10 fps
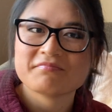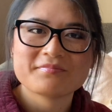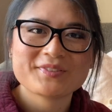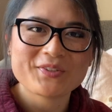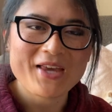
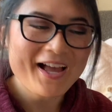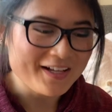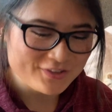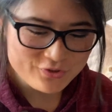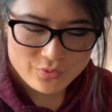So yeah,
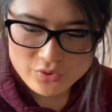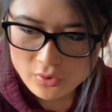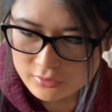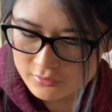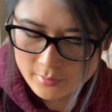so
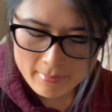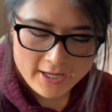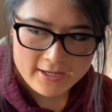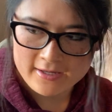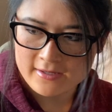those were
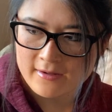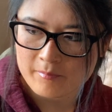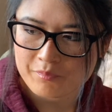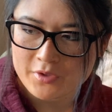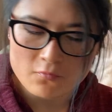my
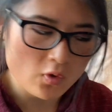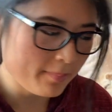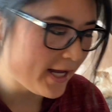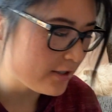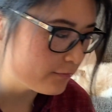
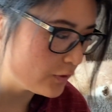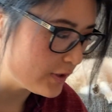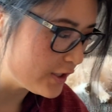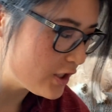4-pack fluted